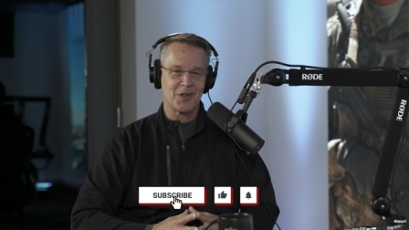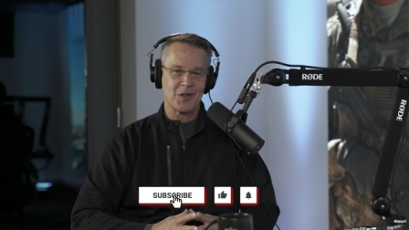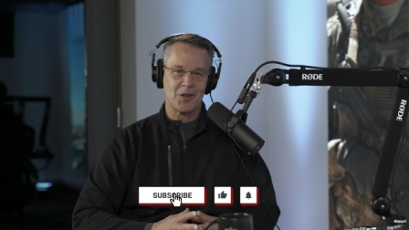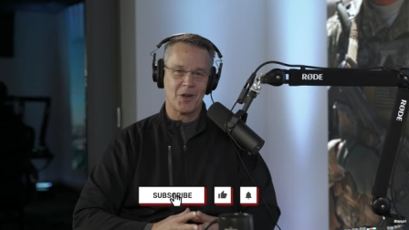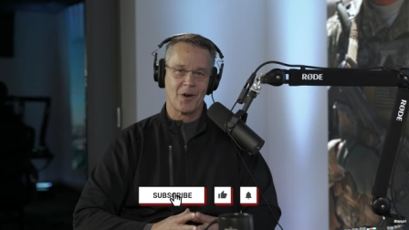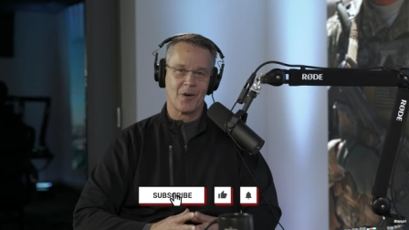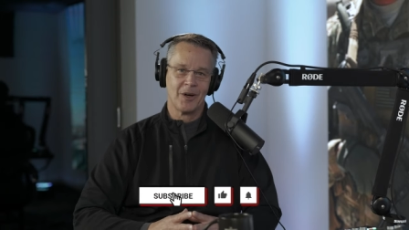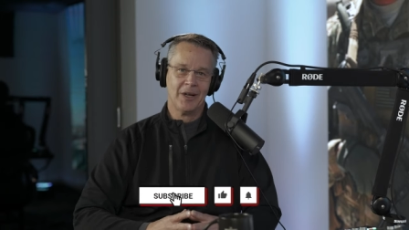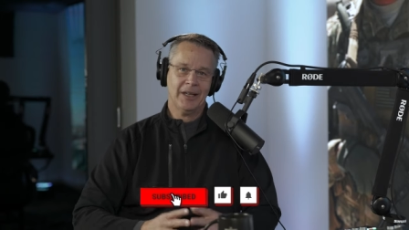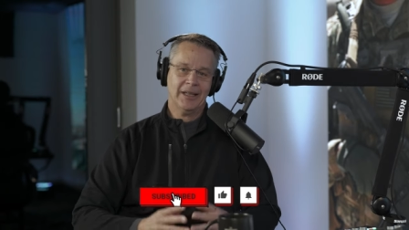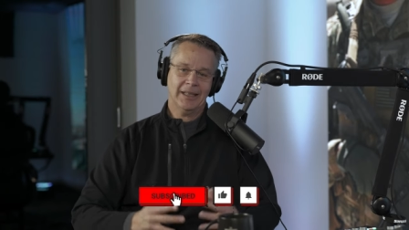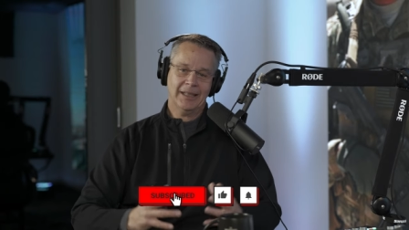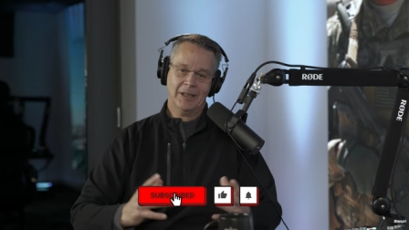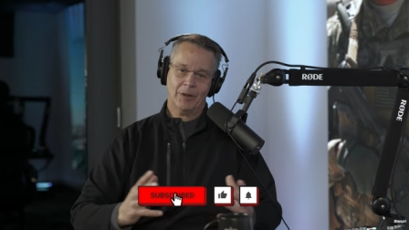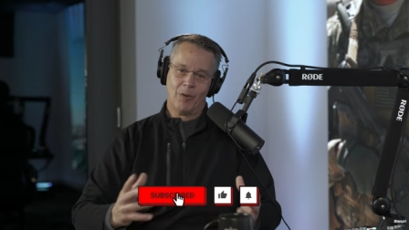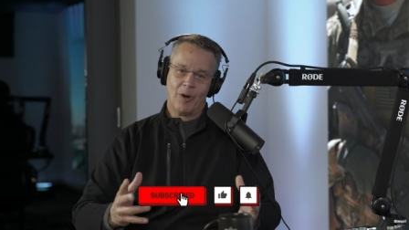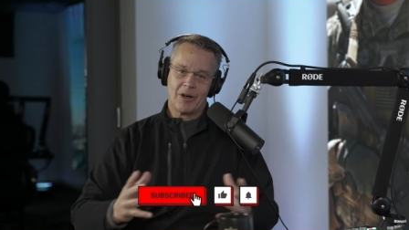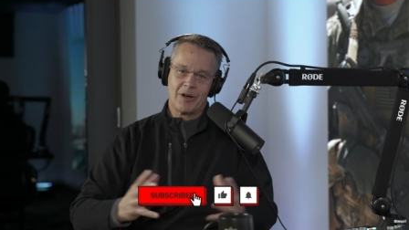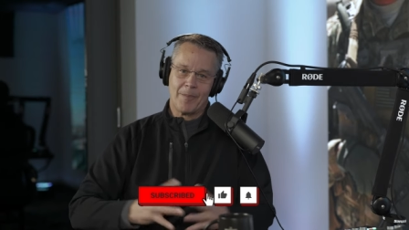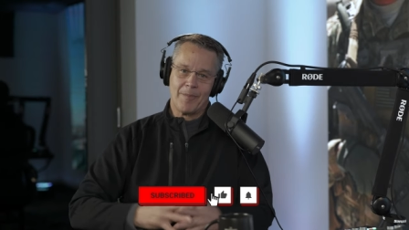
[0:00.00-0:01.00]
And so
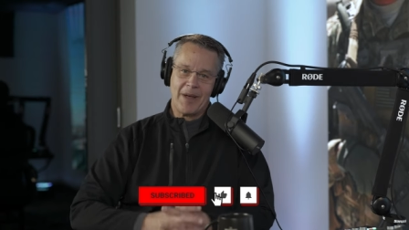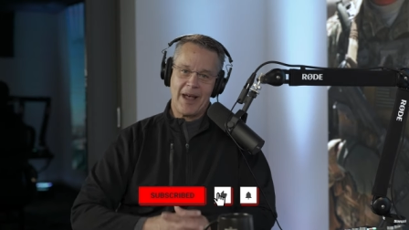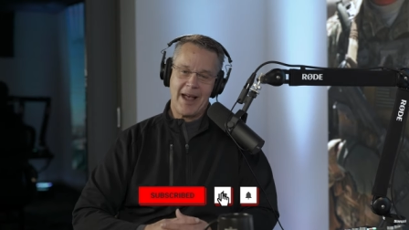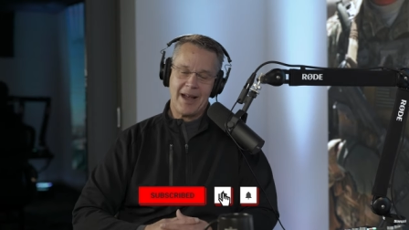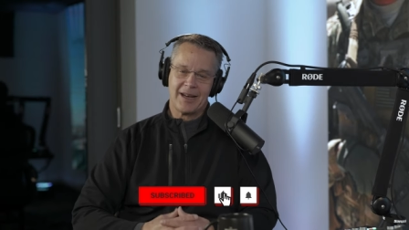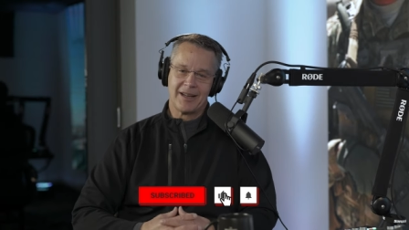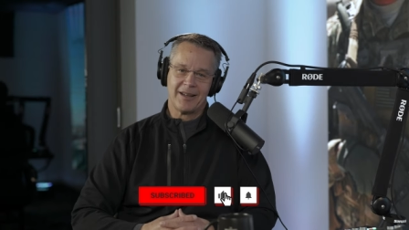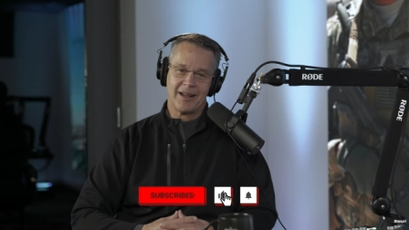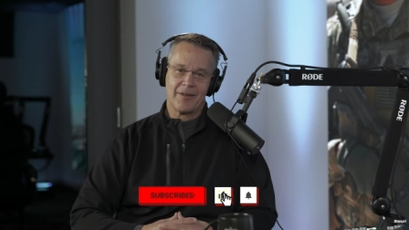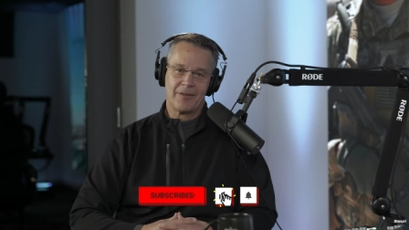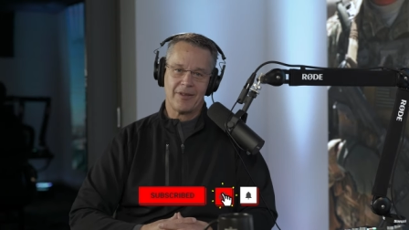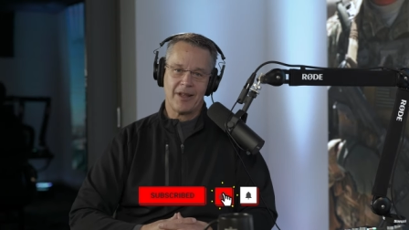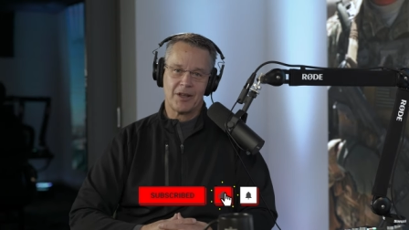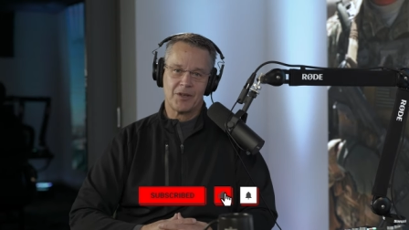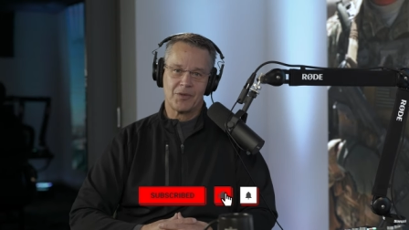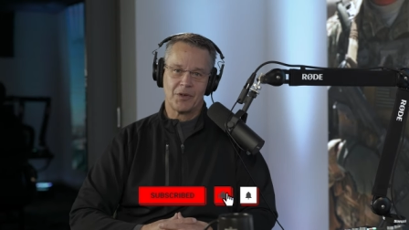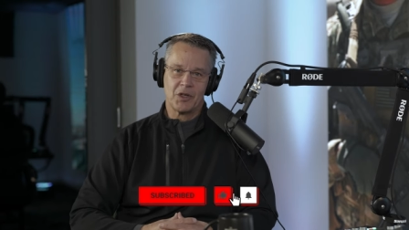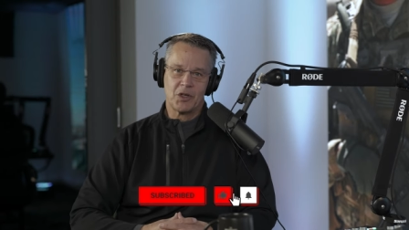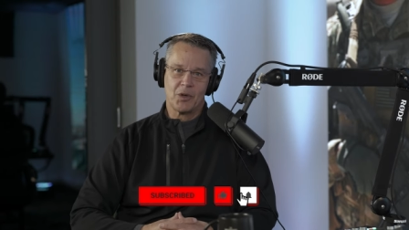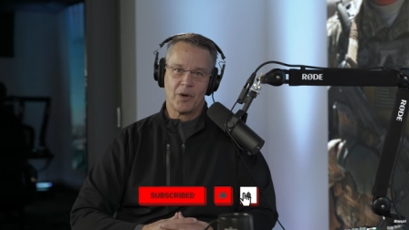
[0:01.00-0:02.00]
welcome back. Uh,
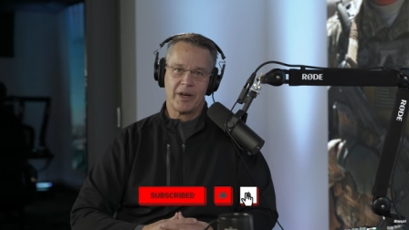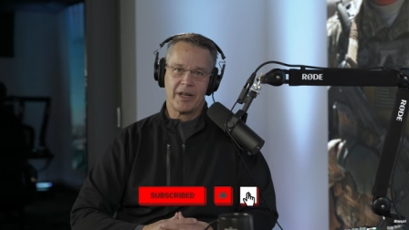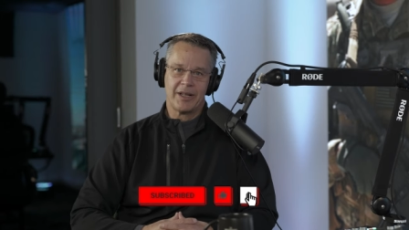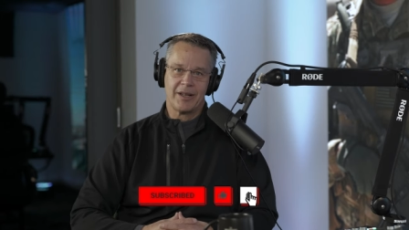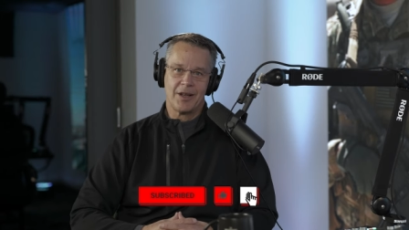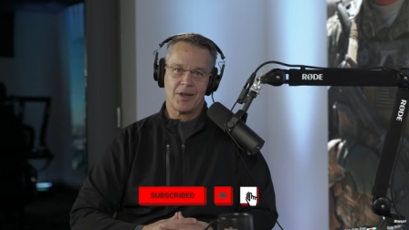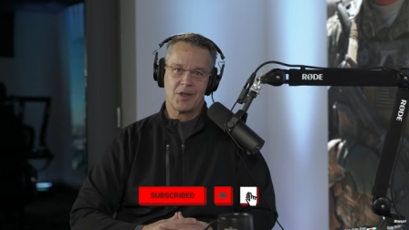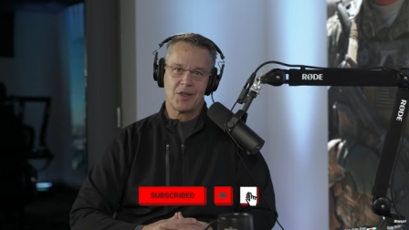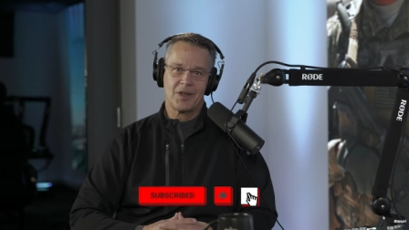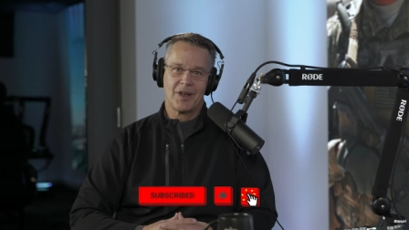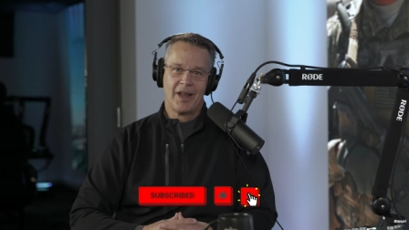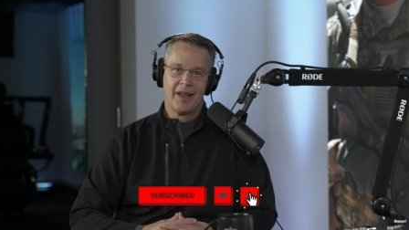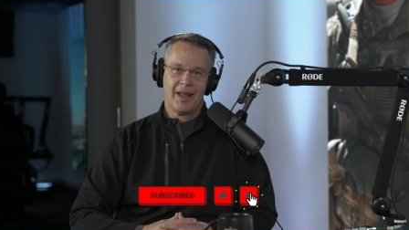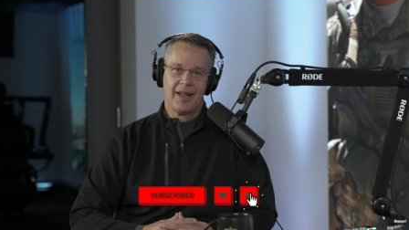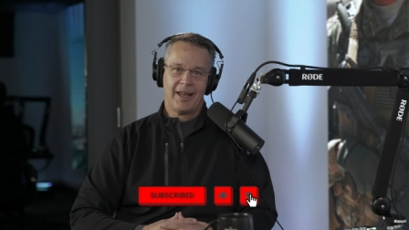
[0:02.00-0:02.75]
thanks for joining us.